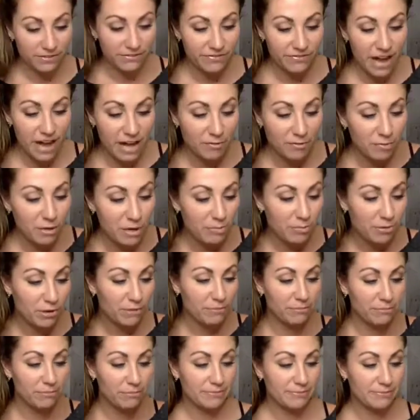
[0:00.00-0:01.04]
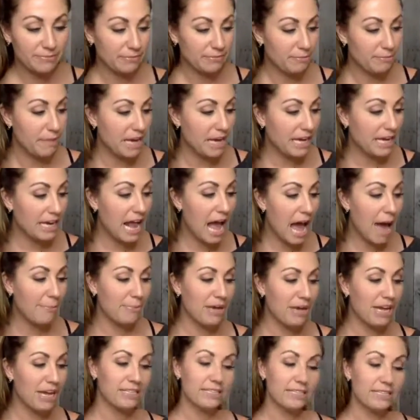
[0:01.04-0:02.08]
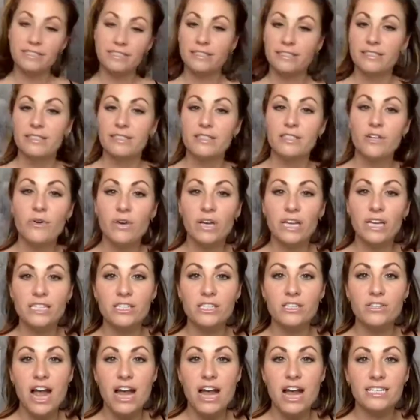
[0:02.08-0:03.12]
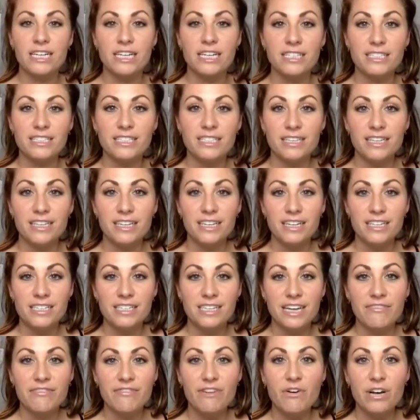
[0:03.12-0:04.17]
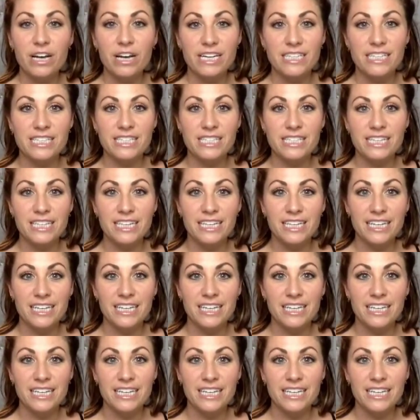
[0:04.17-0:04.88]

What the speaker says: 5 people. Make it happen. Don't get distracted. Stay focused.